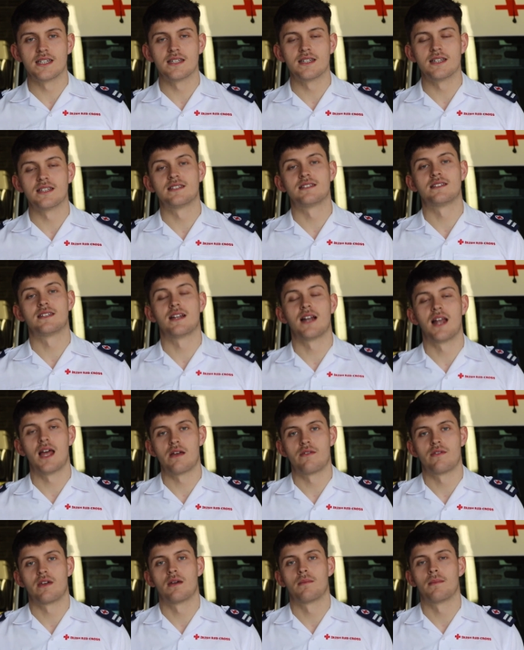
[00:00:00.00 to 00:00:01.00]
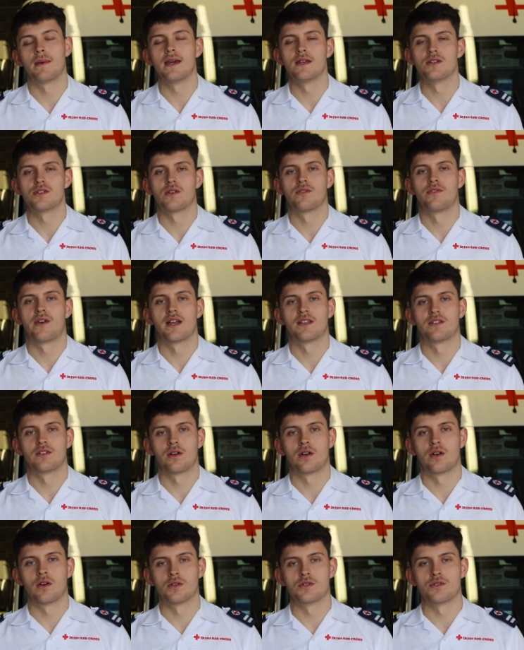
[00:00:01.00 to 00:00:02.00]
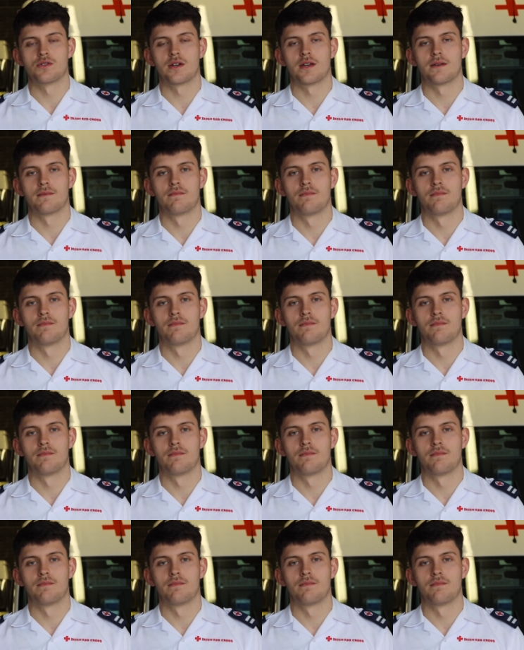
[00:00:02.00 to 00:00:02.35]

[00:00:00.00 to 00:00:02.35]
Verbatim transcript: is still having a major effect on our country.